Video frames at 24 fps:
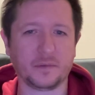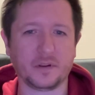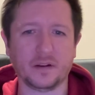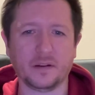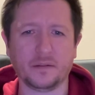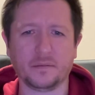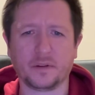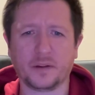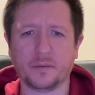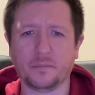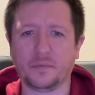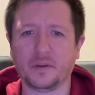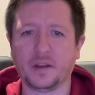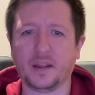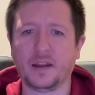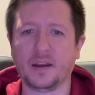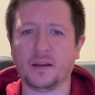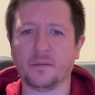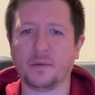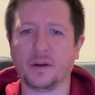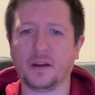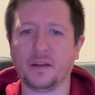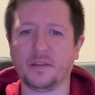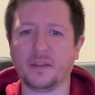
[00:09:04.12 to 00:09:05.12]
going to
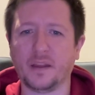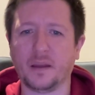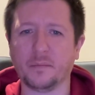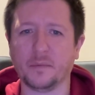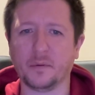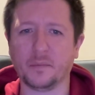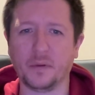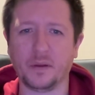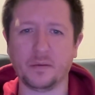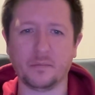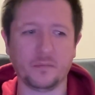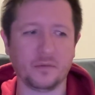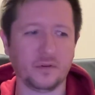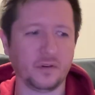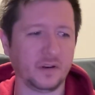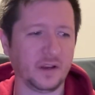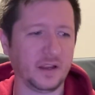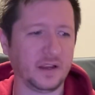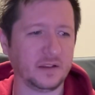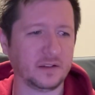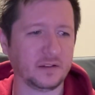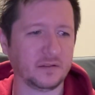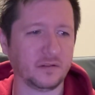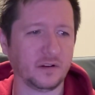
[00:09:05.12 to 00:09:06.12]
complain about them a bit more
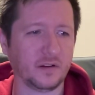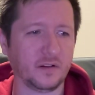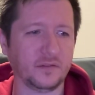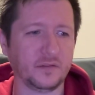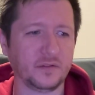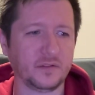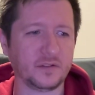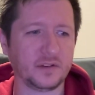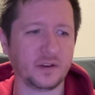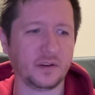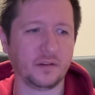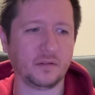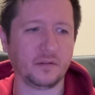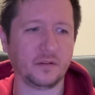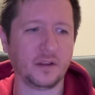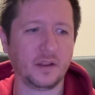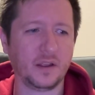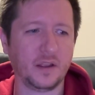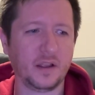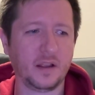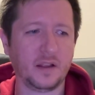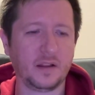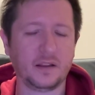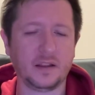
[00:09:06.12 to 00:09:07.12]
later on, so
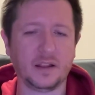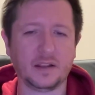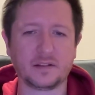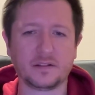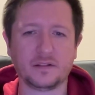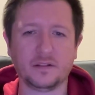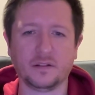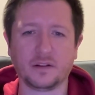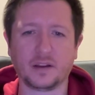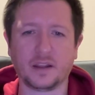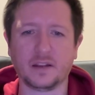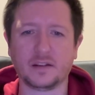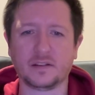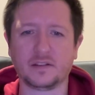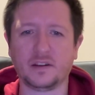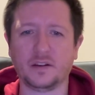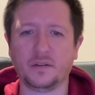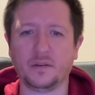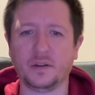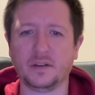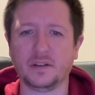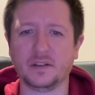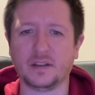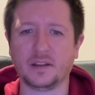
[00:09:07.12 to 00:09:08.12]
let's not get
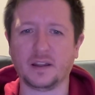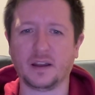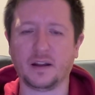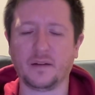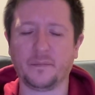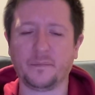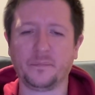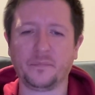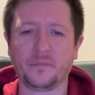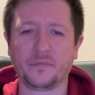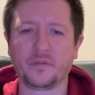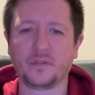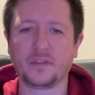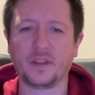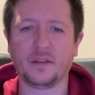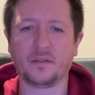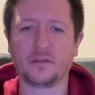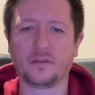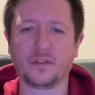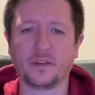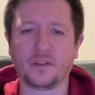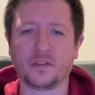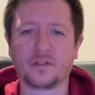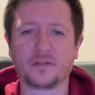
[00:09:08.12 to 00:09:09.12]
too into that.
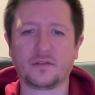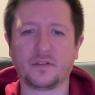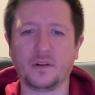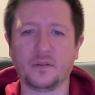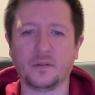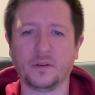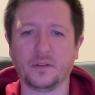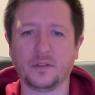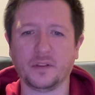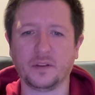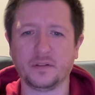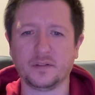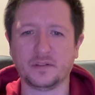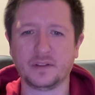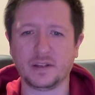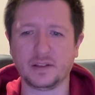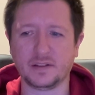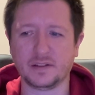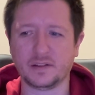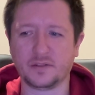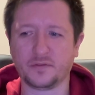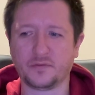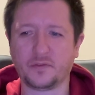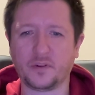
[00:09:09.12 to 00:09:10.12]
The throat on those
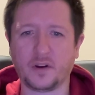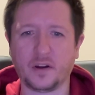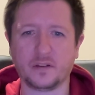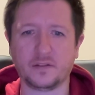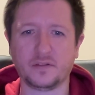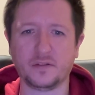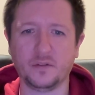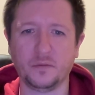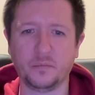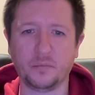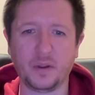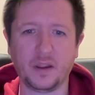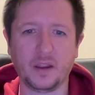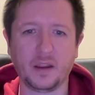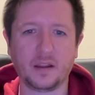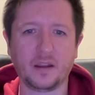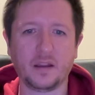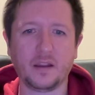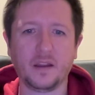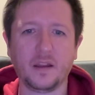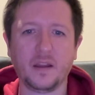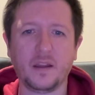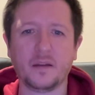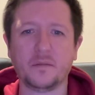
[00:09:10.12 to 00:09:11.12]
things is far too
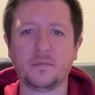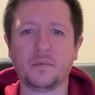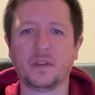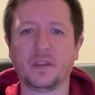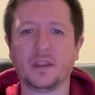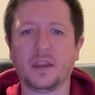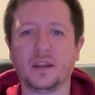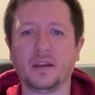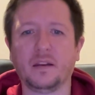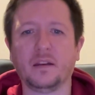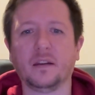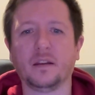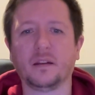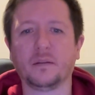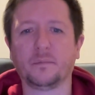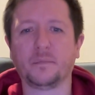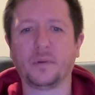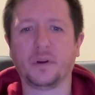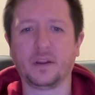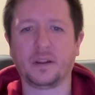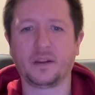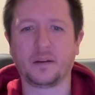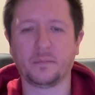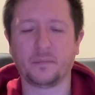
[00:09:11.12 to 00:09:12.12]
big. But then
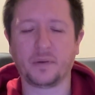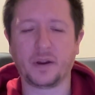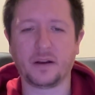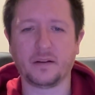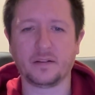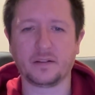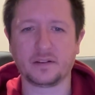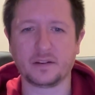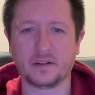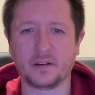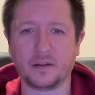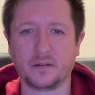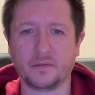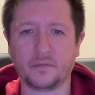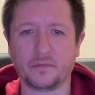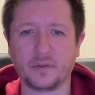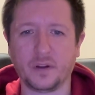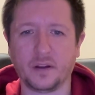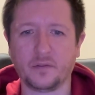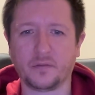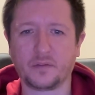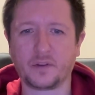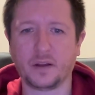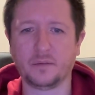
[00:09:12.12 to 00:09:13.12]
by comparison,
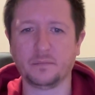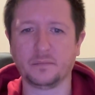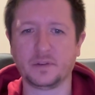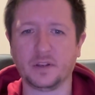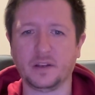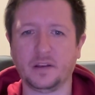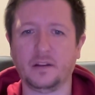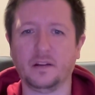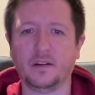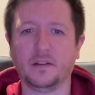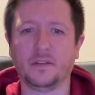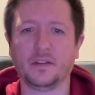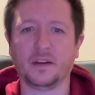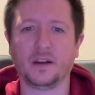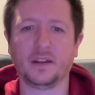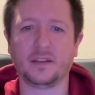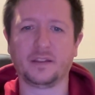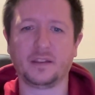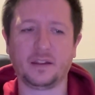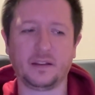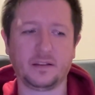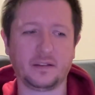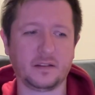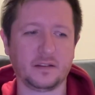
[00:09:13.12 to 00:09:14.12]
I've come to learn that
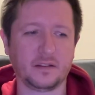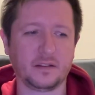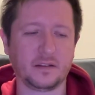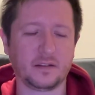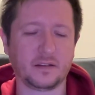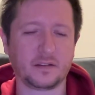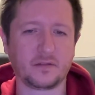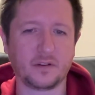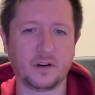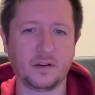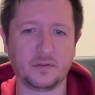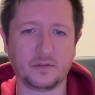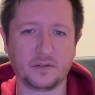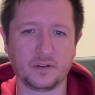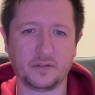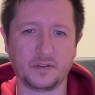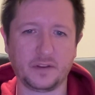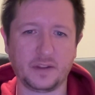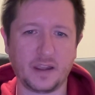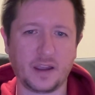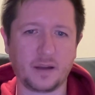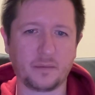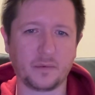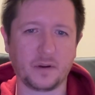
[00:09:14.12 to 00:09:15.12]
I think that the throat
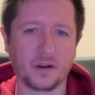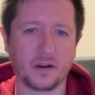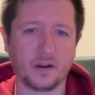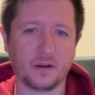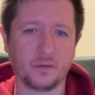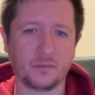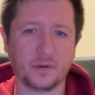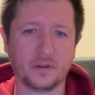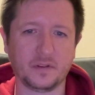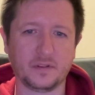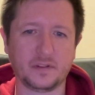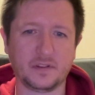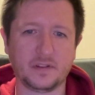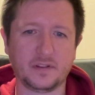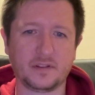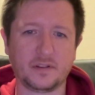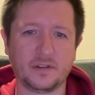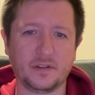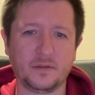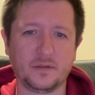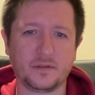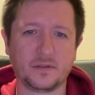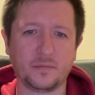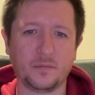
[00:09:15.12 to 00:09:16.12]
on the Yamaha ones is
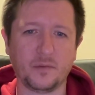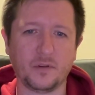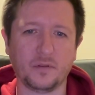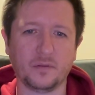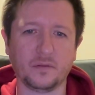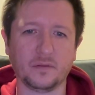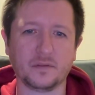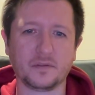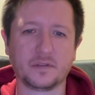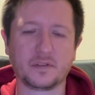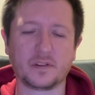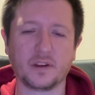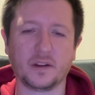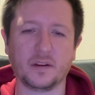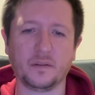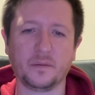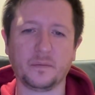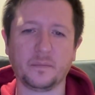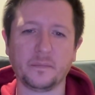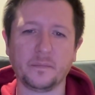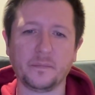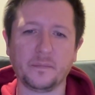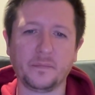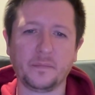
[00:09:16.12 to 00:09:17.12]
too small.
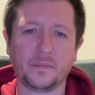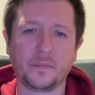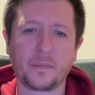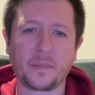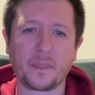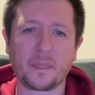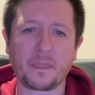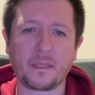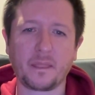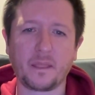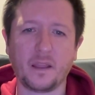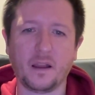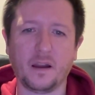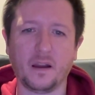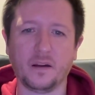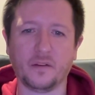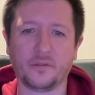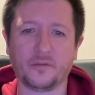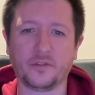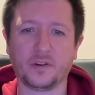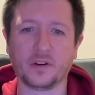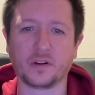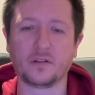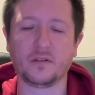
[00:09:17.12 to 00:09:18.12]
So
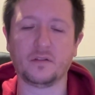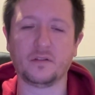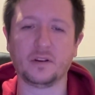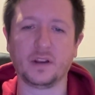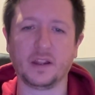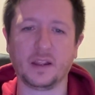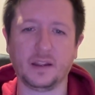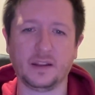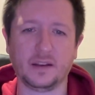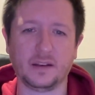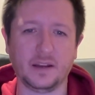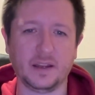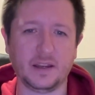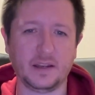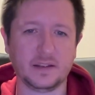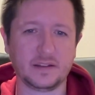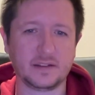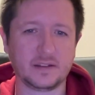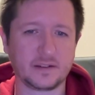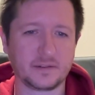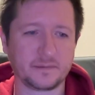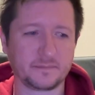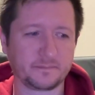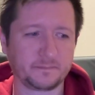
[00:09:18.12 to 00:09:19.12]
for a cornet at
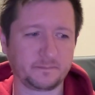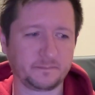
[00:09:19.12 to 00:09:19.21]
least,